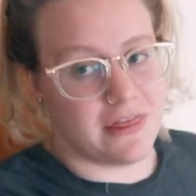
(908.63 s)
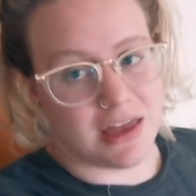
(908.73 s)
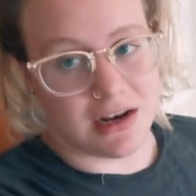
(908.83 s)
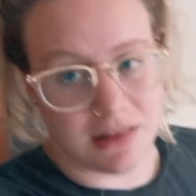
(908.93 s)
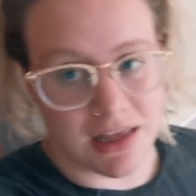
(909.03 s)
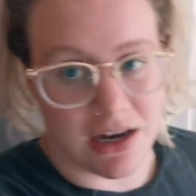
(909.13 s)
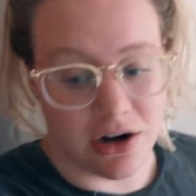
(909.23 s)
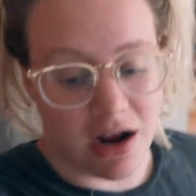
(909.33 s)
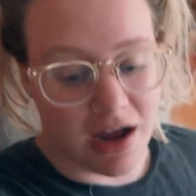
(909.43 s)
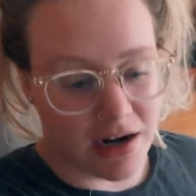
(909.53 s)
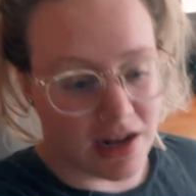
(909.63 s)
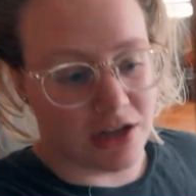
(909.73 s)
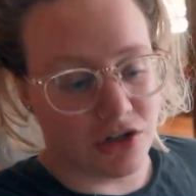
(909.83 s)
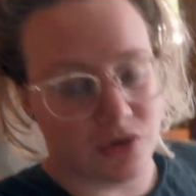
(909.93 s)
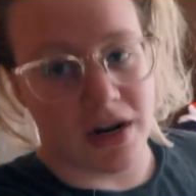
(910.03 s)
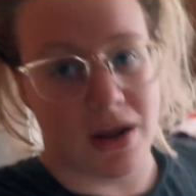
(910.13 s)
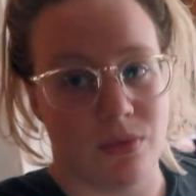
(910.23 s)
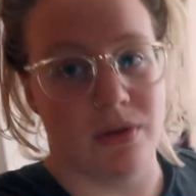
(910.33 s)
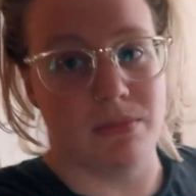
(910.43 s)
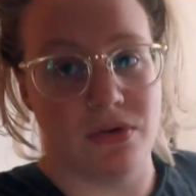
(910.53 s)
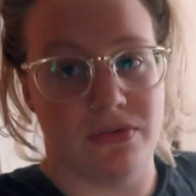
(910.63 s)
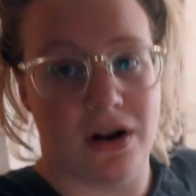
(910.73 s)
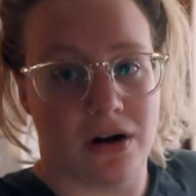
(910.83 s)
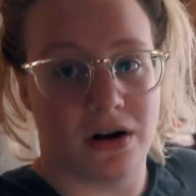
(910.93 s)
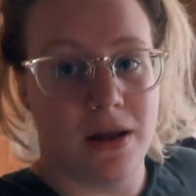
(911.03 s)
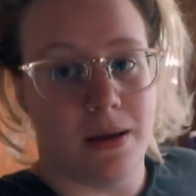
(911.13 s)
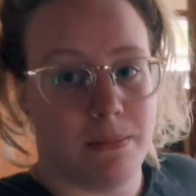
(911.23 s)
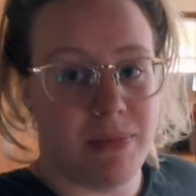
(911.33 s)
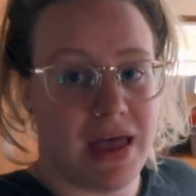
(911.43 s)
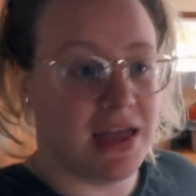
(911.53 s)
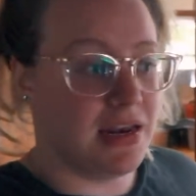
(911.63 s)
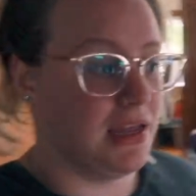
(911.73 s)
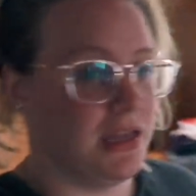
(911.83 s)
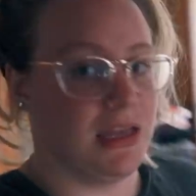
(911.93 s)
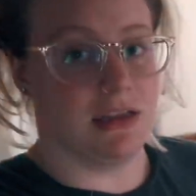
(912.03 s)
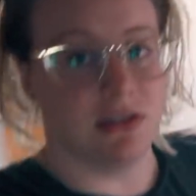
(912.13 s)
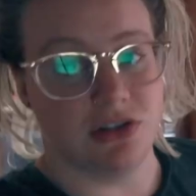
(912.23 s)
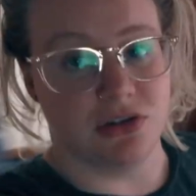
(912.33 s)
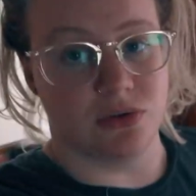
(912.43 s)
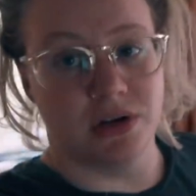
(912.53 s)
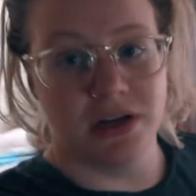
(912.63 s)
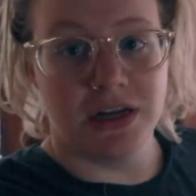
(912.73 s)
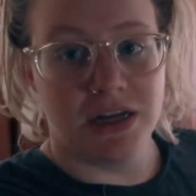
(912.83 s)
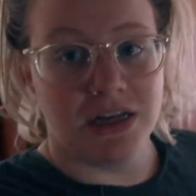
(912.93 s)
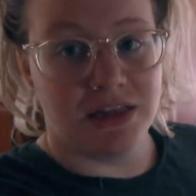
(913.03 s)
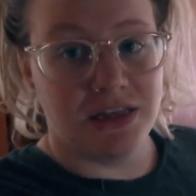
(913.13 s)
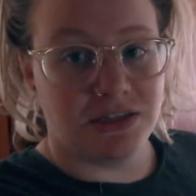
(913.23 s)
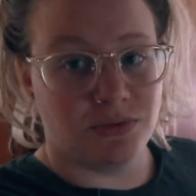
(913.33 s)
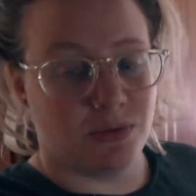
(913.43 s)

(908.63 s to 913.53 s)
And then later on, Andrew and I will move our bed into this